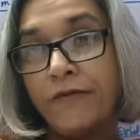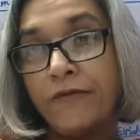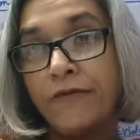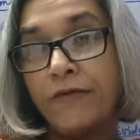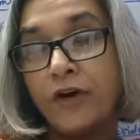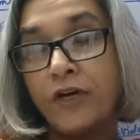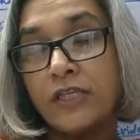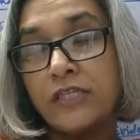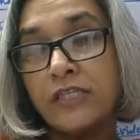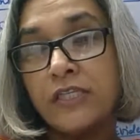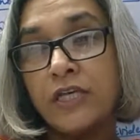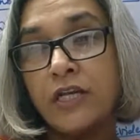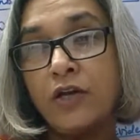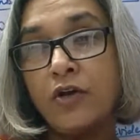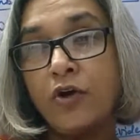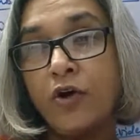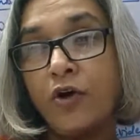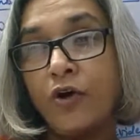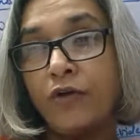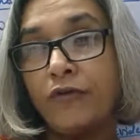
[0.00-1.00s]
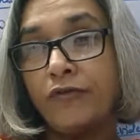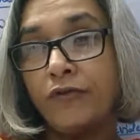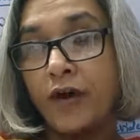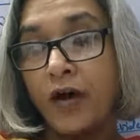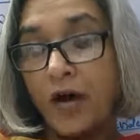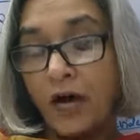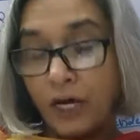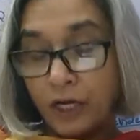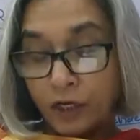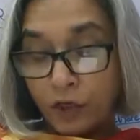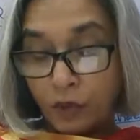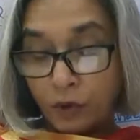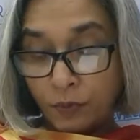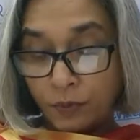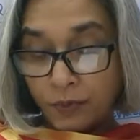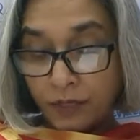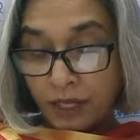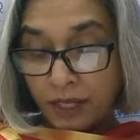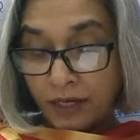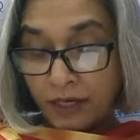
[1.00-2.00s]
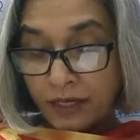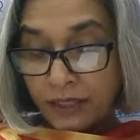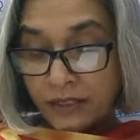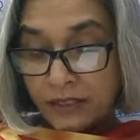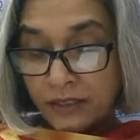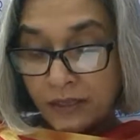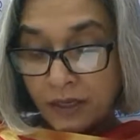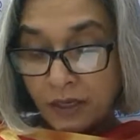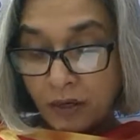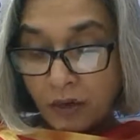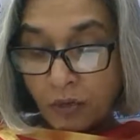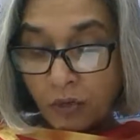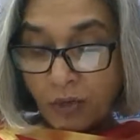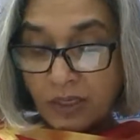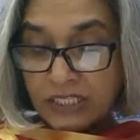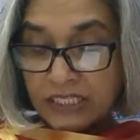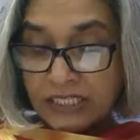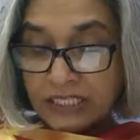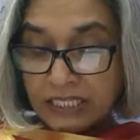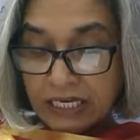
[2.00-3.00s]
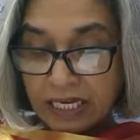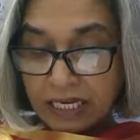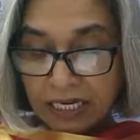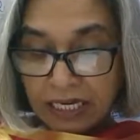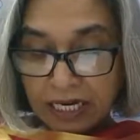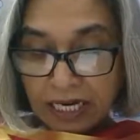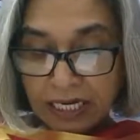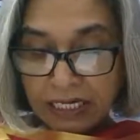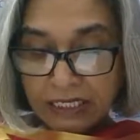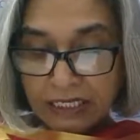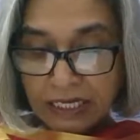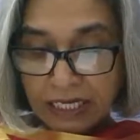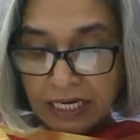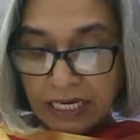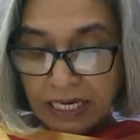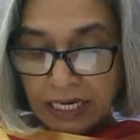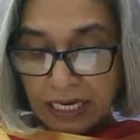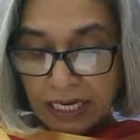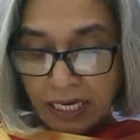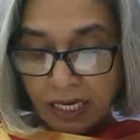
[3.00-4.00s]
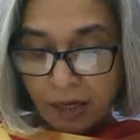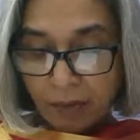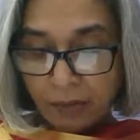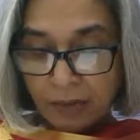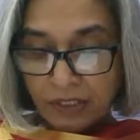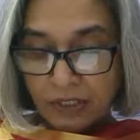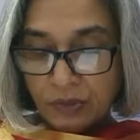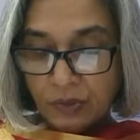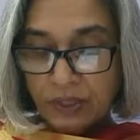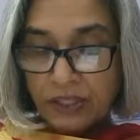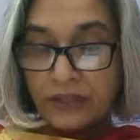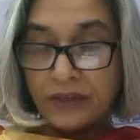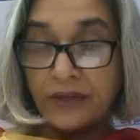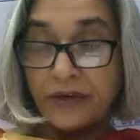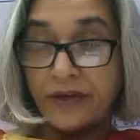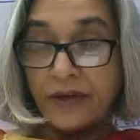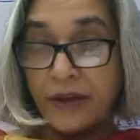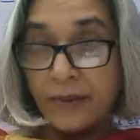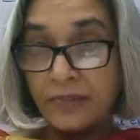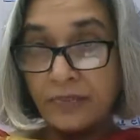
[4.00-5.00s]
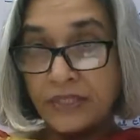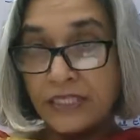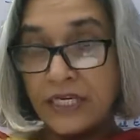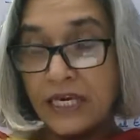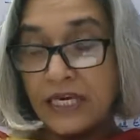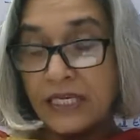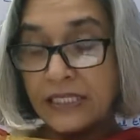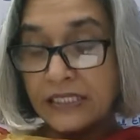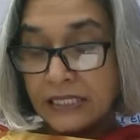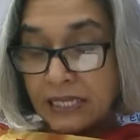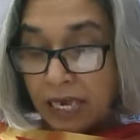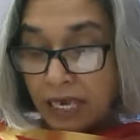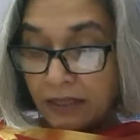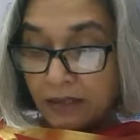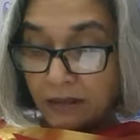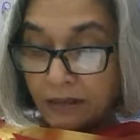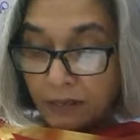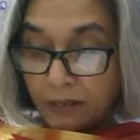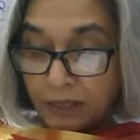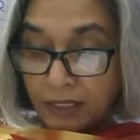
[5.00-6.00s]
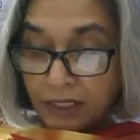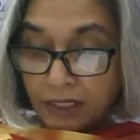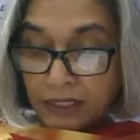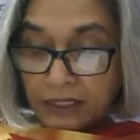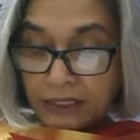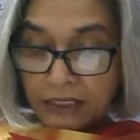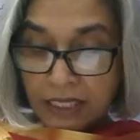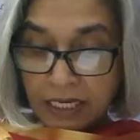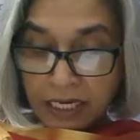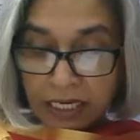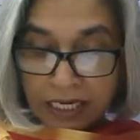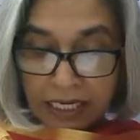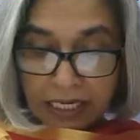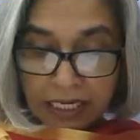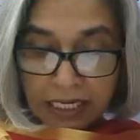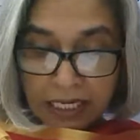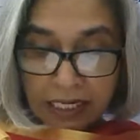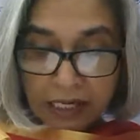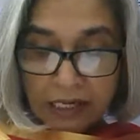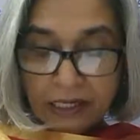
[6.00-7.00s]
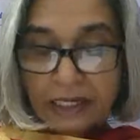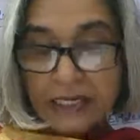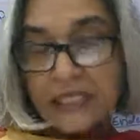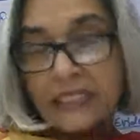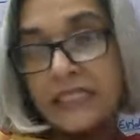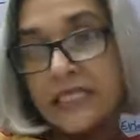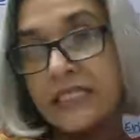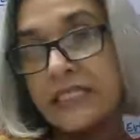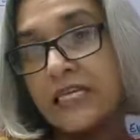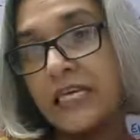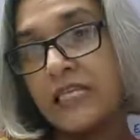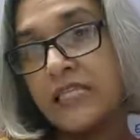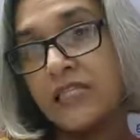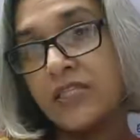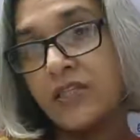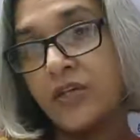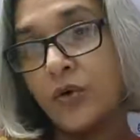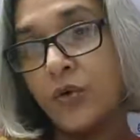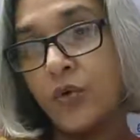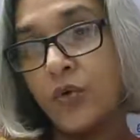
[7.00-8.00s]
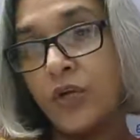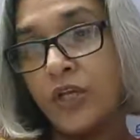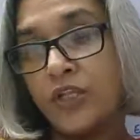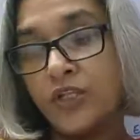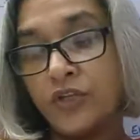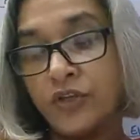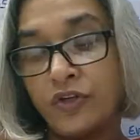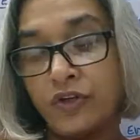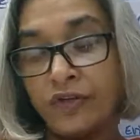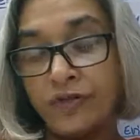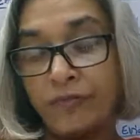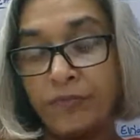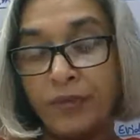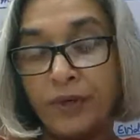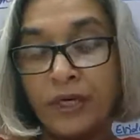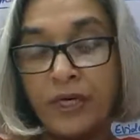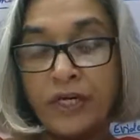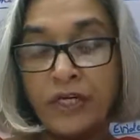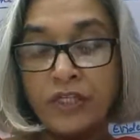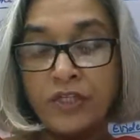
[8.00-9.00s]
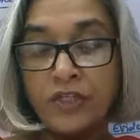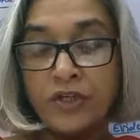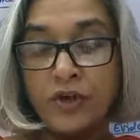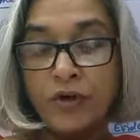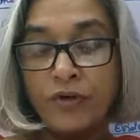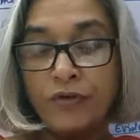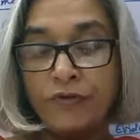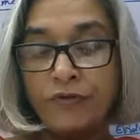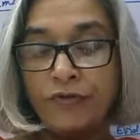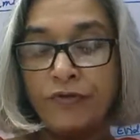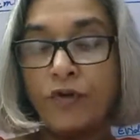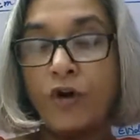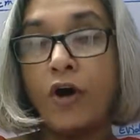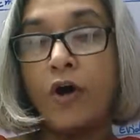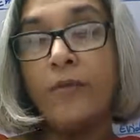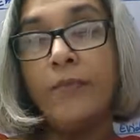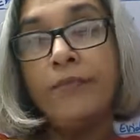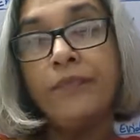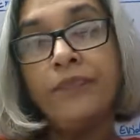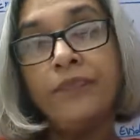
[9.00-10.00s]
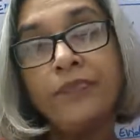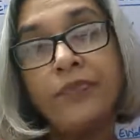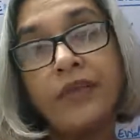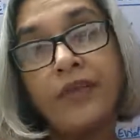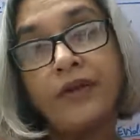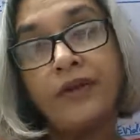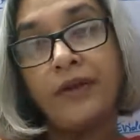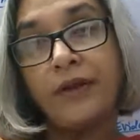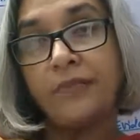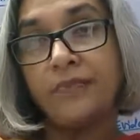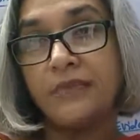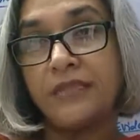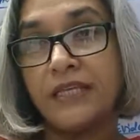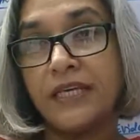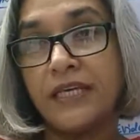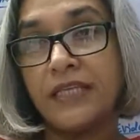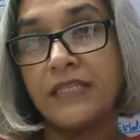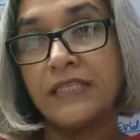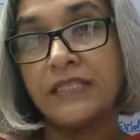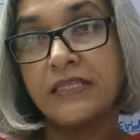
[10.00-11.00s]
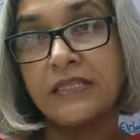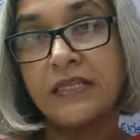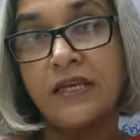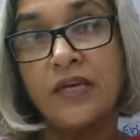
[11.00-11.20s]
Fossil of Archaeopteryx, which is a connecting link between the reptiles and the birds, clearly suggests the origin of birds from reptiles.